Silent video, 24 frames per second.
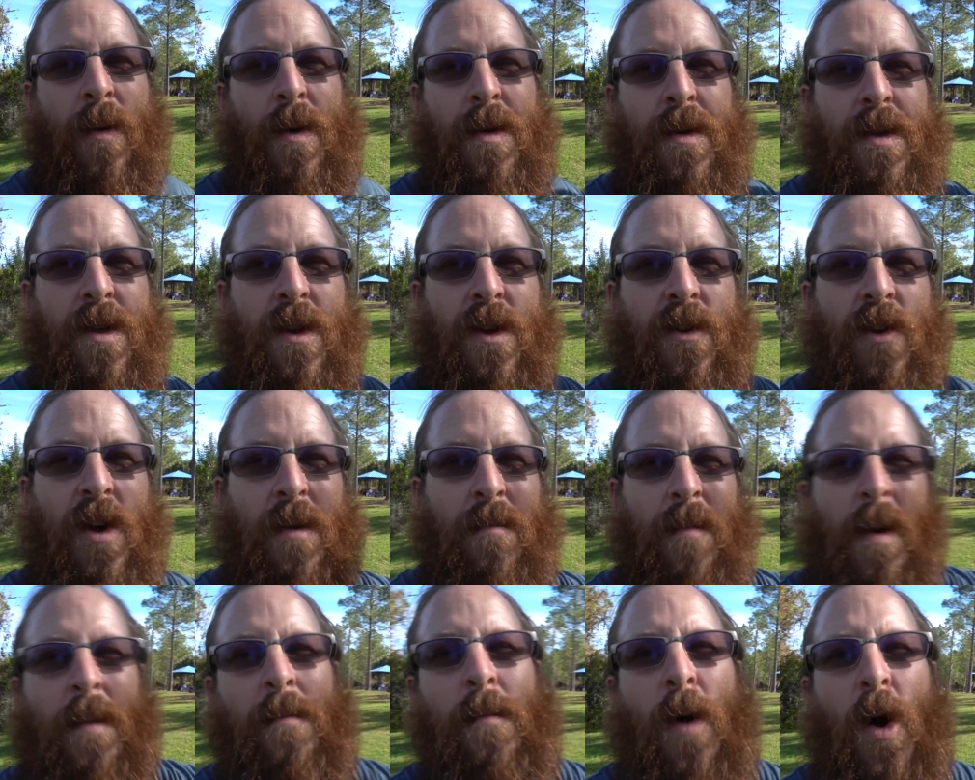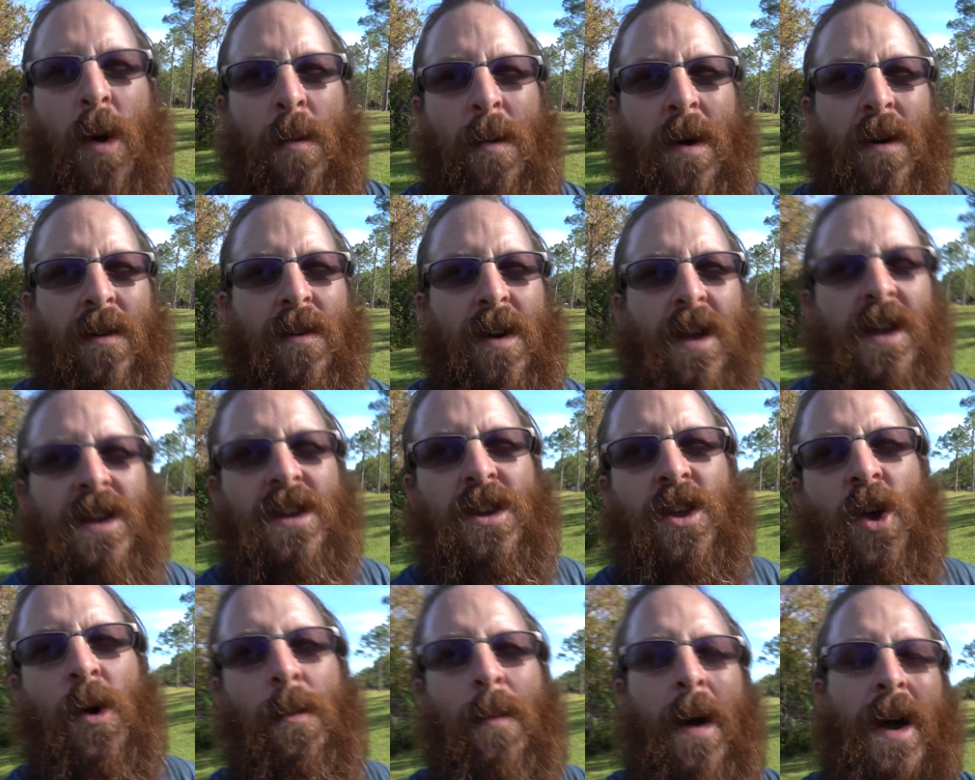Whether you click my Moment link
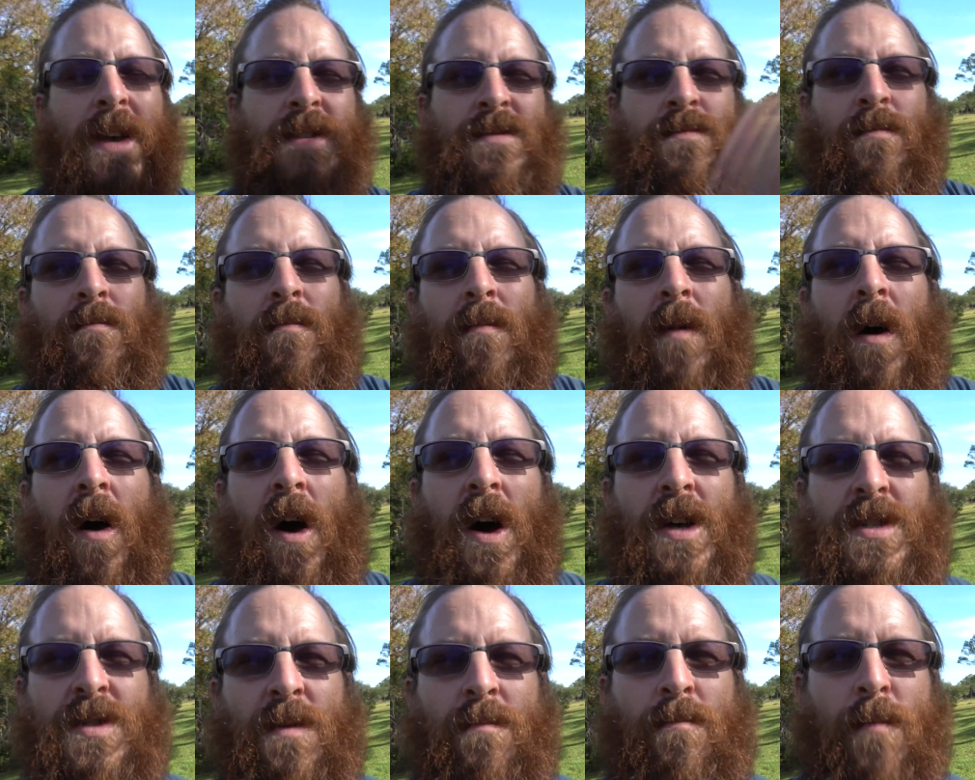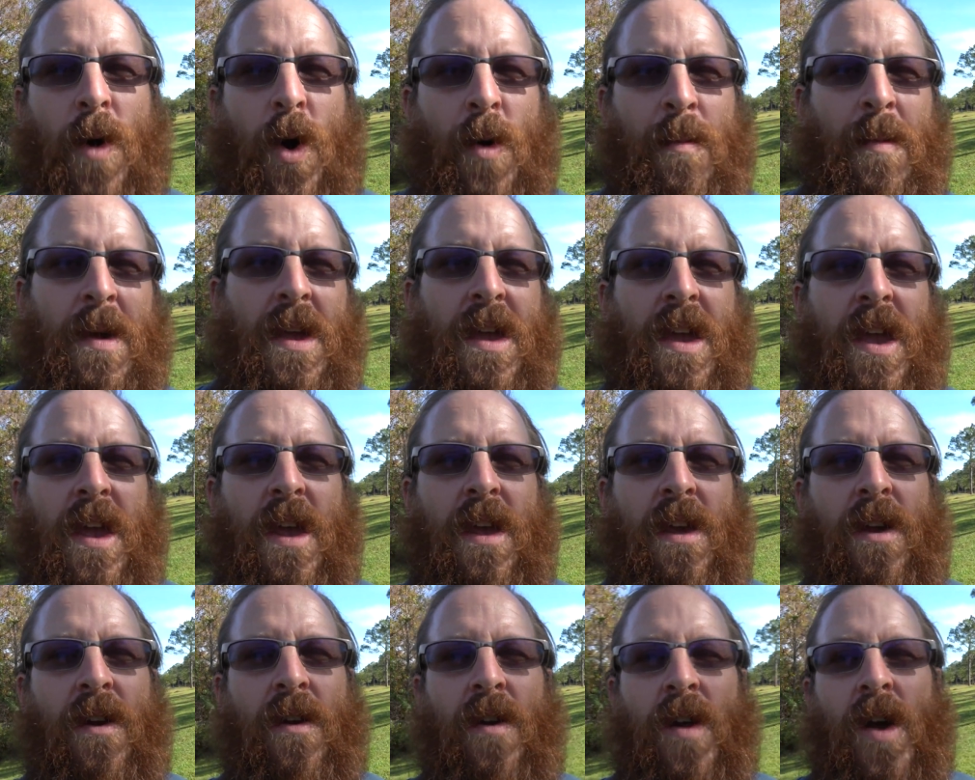to go buy some awesome Moment
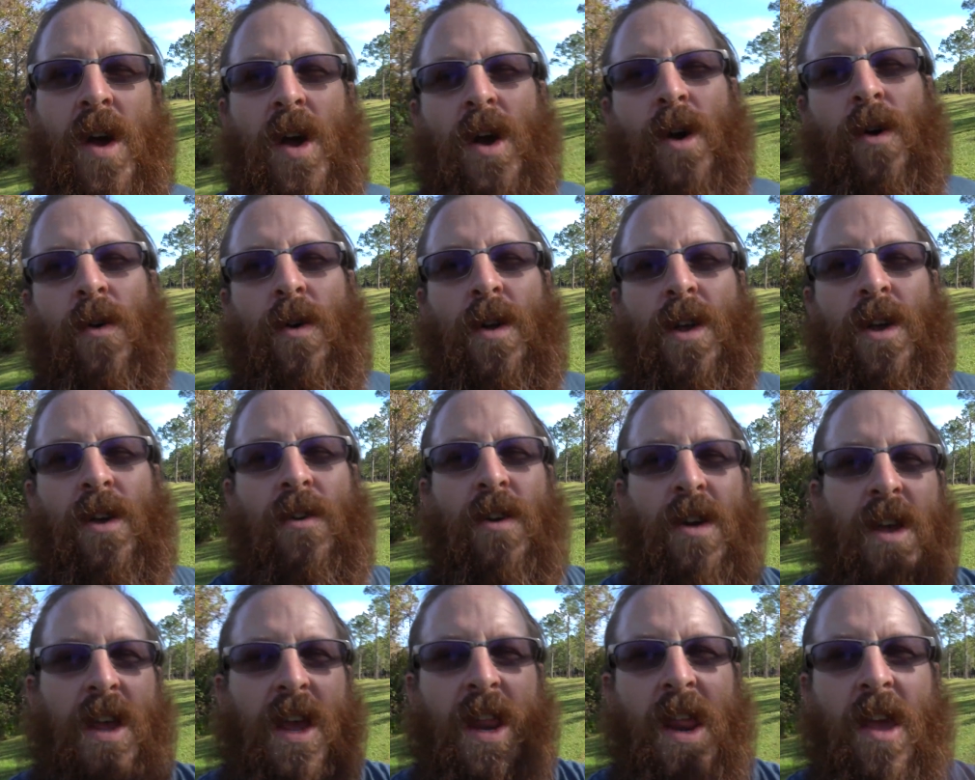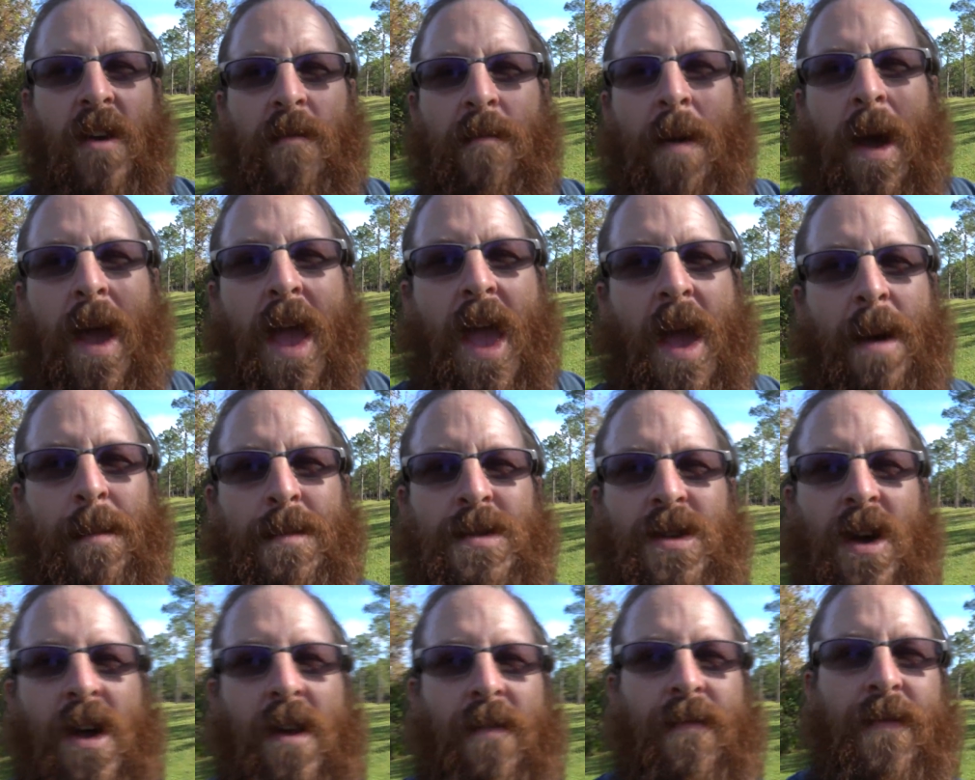gear, or you click any of my
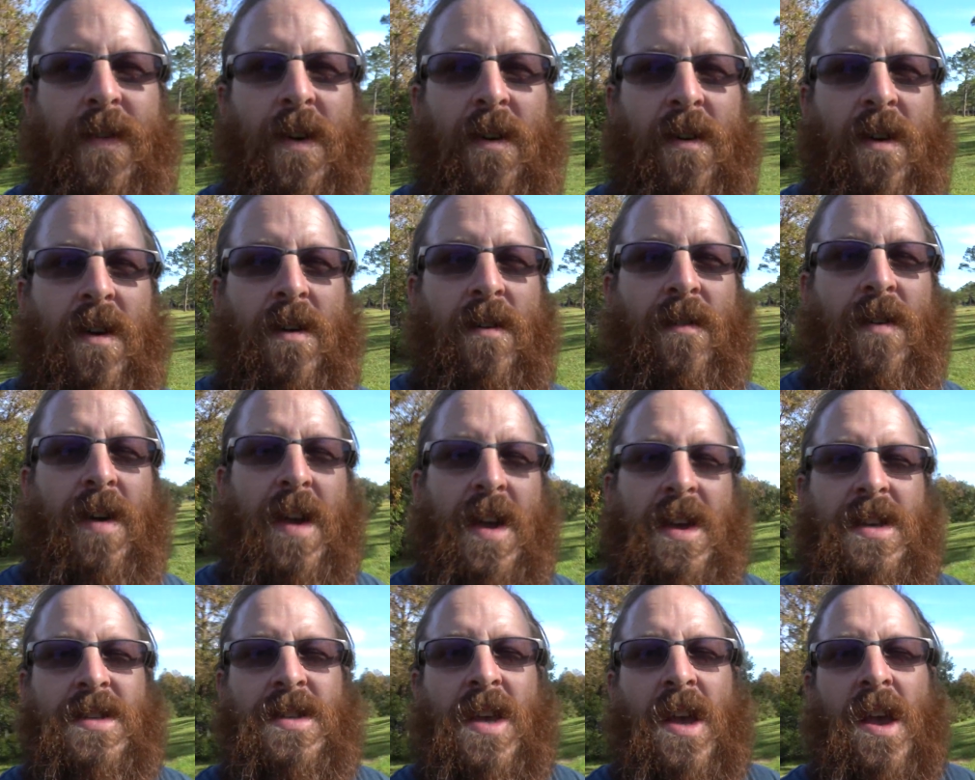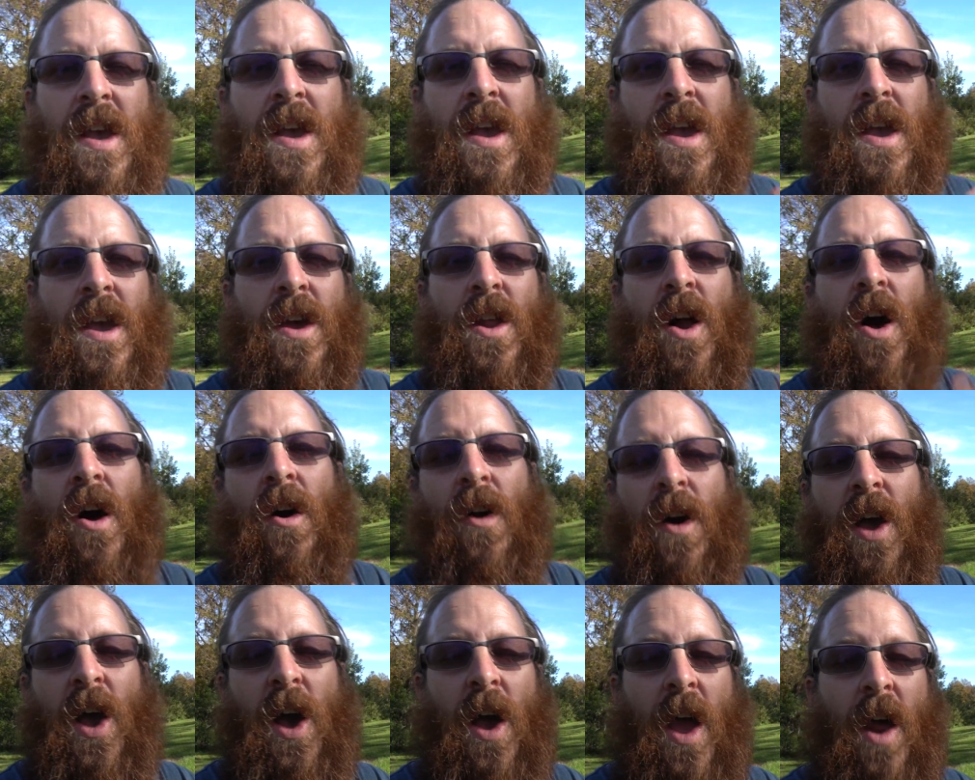Amazon affiliate links,
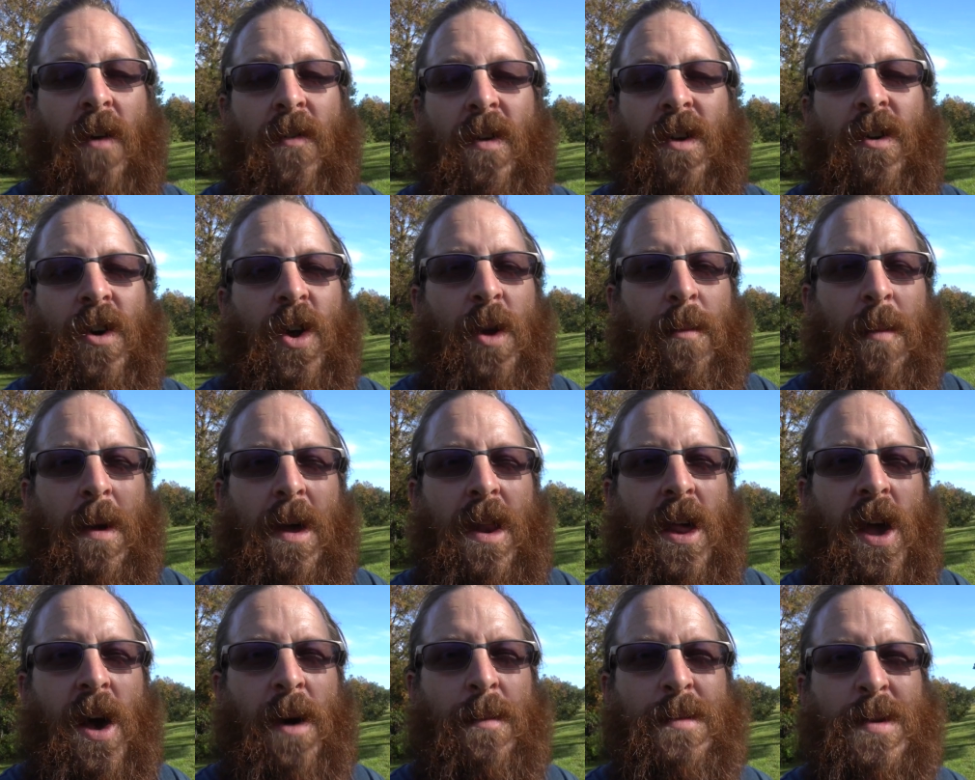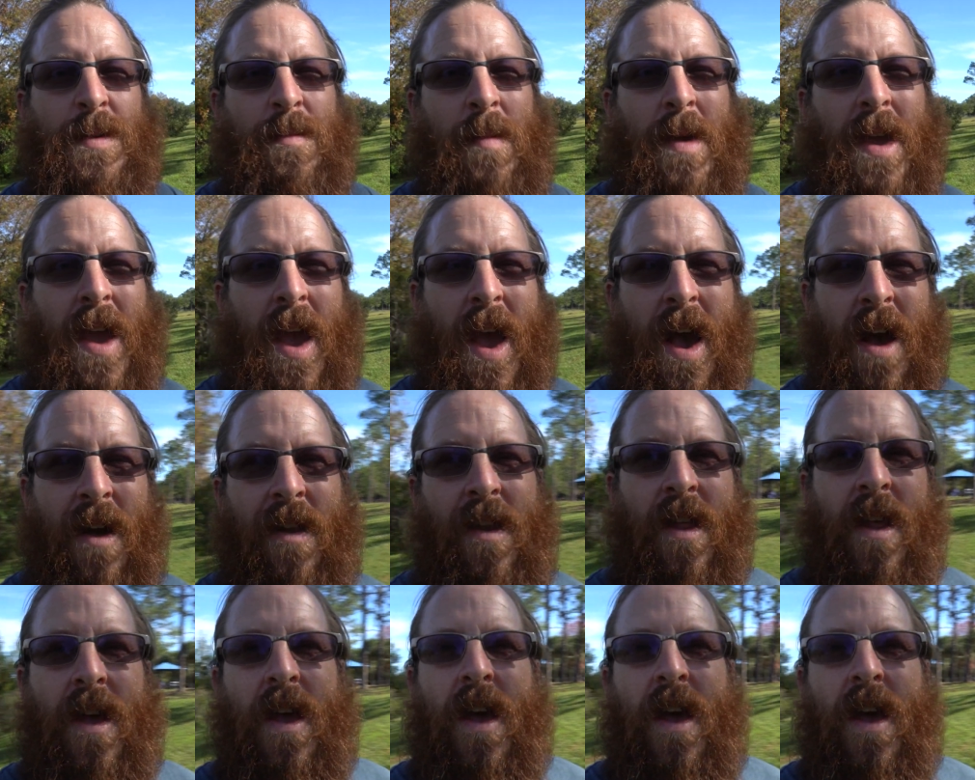every little bit helps me out.